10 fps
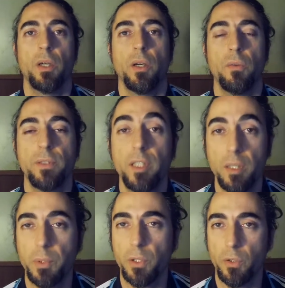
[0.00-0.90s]
of
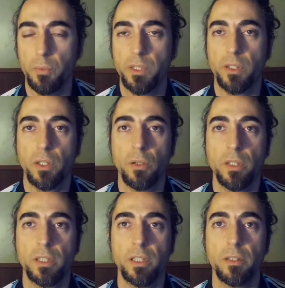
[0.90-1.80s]
DeepCube's
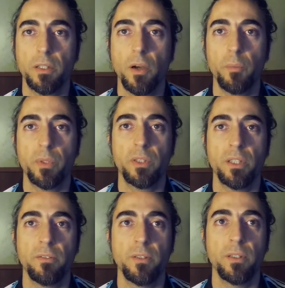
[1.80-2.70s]
cognitive computing,